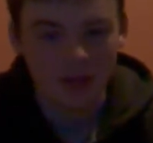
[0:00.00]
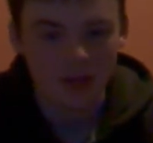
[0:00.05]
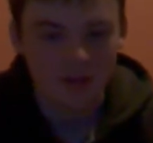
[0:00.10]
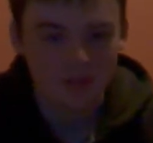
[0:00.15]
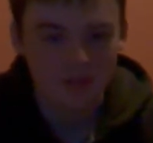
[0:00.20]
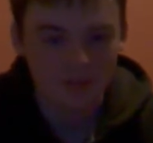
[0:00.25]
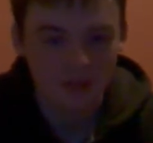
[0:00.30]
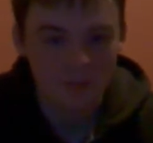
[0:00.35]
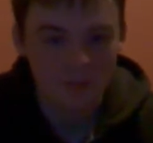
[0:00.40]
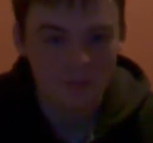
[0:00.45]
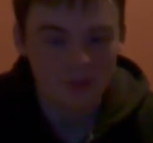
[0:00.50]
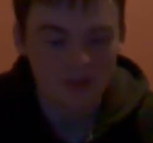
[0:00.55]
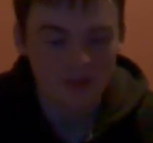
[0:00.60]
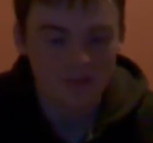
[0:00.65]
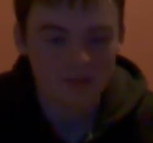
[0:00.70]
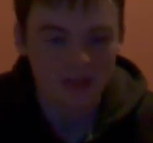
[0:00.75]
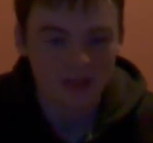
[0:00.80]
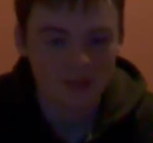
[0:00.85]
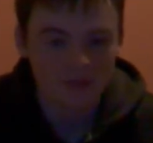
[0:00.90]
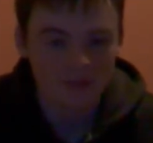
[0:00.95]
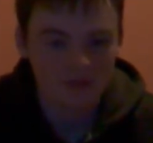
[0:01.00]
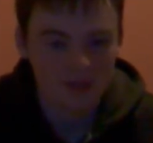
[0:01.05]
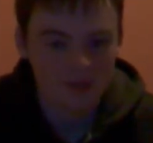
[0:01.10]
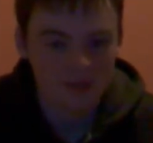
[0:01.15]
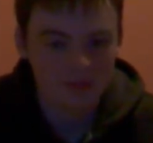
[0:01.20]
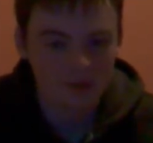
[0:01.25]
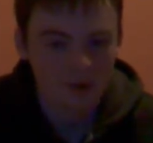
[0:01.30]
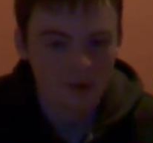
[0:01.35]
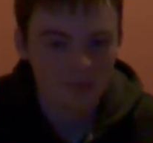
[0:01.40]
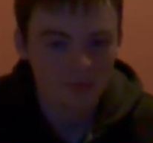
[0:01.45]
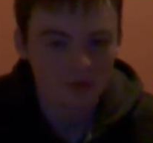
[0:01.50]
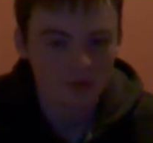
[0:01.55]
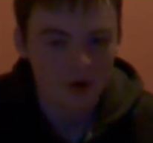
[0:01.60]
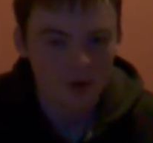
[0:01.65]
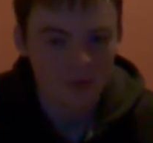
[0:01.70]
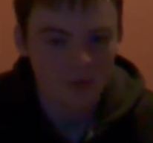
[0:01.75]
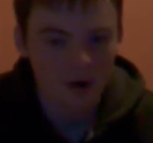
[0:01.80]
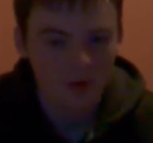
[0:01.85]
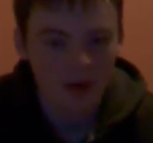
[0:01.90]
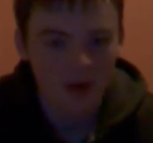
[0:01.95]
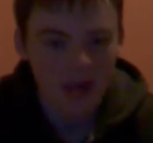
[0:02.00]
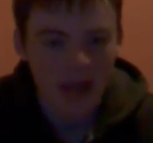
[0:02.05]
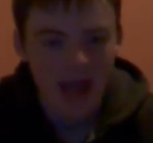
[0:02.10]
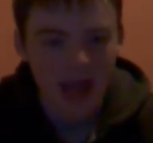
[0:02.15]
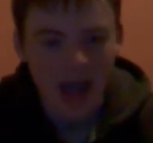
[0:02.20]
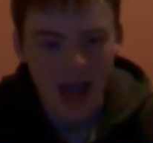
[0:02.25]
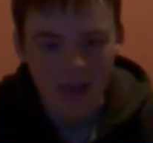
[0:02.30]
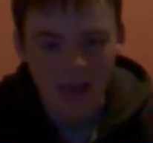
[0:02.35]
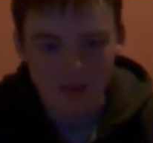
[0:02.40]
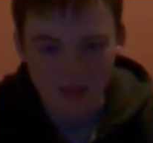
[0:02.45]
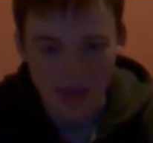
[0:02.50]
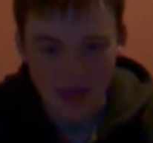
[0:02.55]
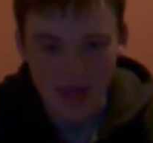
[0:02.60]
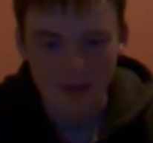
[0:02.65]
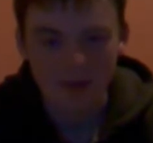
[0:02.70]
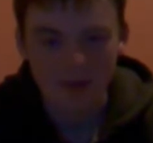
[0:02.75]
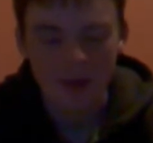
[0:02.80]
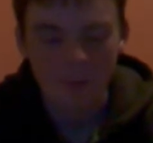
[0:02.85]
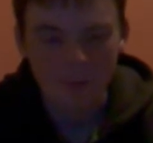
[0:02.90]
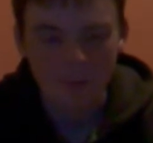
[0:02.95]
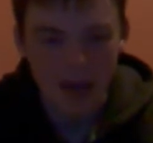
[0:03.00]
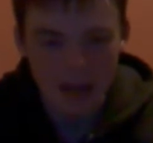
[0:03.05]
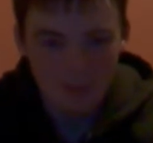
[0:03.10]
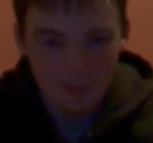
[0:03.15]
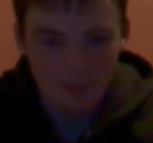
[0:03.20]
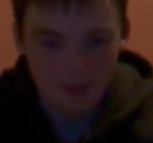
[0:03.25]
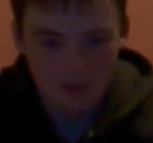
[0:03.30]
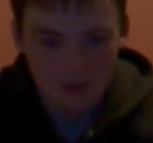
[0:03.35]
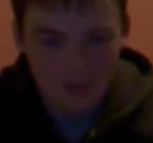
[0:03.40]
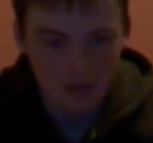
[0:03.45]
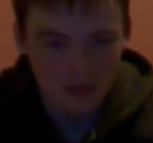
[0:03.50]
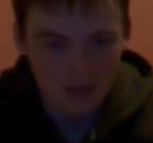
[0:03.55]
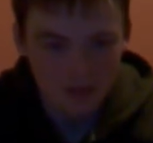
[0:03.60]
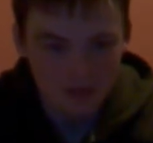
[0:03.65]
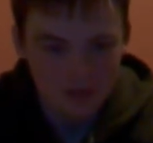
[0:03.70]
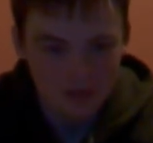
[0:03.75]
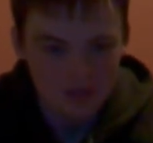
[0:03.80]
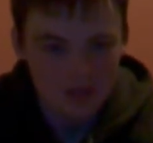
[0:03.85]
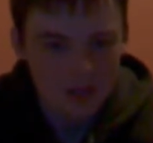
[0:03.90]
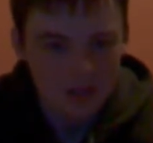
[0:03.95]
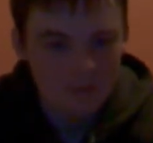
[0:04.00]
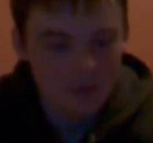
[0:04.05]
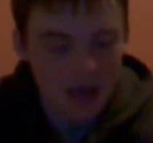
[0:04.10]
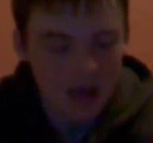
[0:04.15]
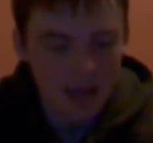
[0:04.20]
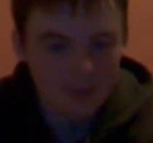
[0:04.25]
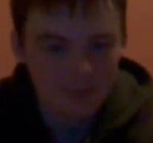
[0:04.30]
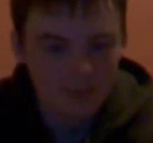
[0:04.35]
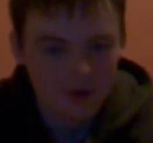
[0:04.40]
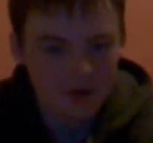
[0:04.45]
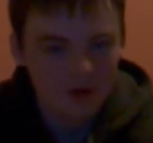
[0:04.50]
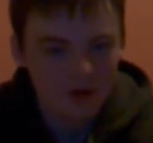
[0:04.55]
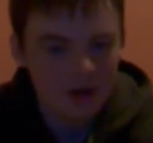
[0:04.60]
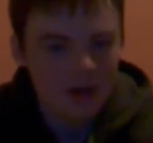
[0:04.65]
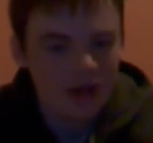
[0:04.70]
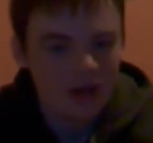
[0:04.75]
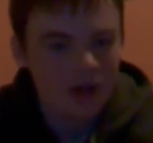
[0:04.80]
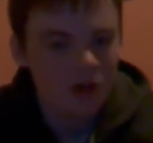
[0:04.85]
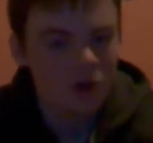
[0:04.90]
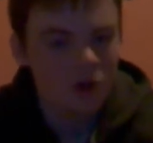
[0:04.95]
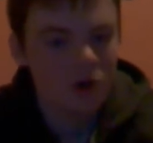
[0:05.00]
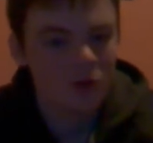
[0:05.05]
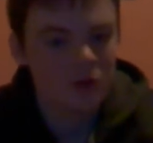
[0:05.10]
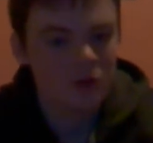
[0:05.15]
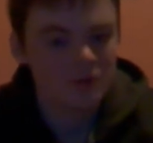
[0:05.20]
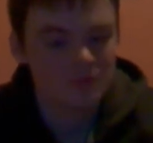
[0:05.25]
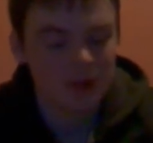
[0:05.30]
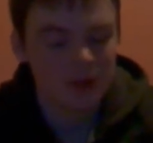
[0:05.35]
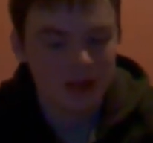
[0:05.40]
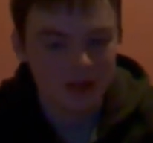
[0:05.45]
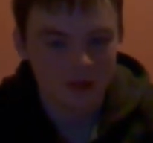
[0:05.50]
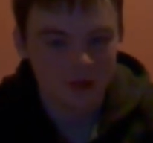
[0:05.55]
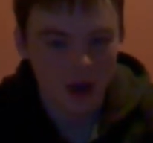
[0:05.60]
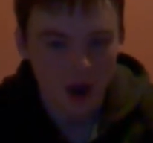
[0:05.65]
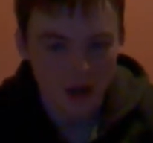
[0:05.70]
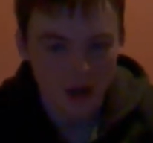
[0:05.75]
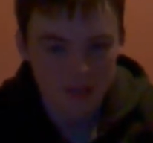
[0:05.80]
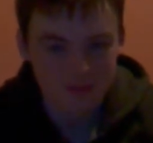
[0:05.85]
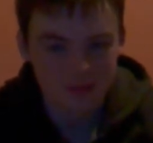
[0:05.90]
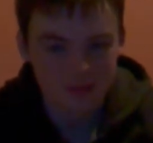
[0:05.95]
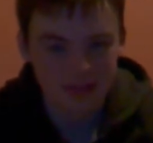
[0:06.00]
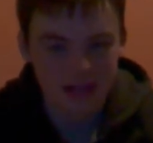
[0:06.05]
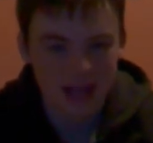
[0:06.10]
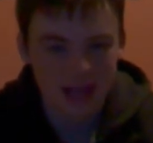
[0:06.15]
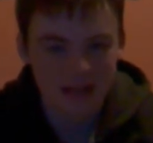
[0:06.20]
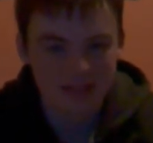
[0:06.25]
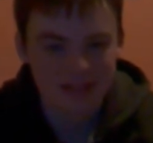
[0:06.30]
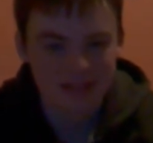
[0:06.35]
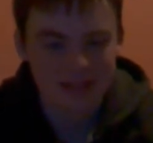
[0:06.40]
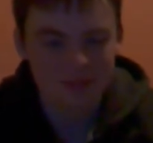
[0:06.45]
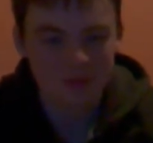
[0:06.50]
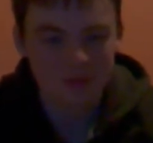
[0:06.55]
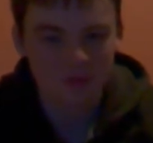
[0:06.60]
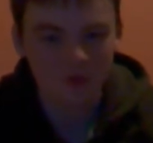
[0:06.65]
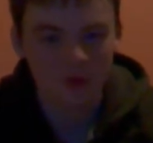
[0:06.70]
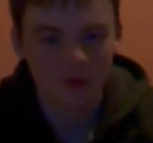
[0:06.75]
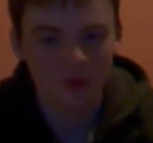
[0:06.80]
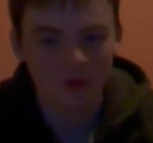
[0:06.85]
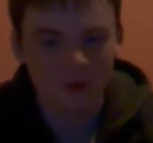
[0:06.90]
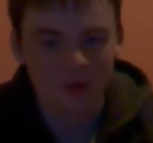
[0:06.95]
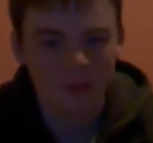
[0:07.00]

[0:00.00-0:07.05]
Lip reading: Steamboat is delivering his promo, and then Piper appears. Piper, who has been hospitalized since before the